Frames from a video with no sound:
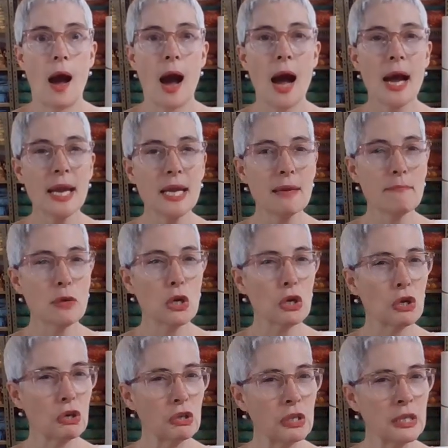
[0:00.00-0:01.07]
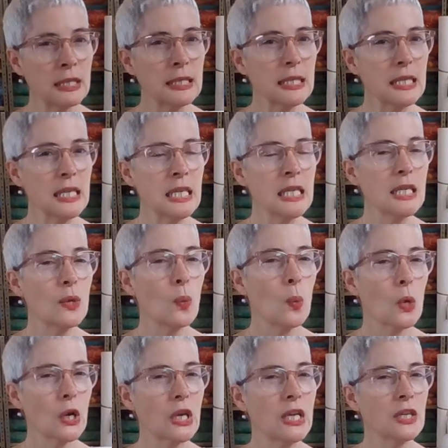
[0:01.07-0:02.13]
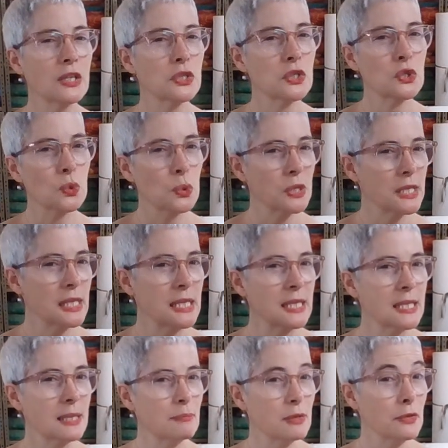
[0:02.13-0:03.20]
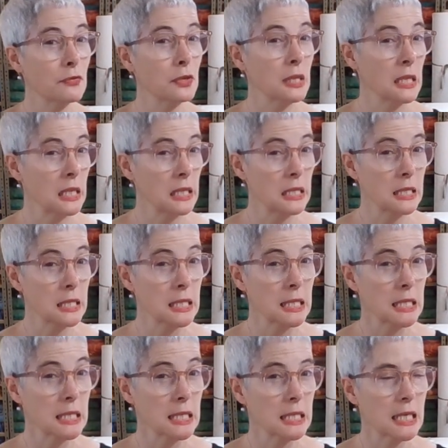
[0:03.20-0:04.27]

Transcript: I am currently working on sourcing some different linens.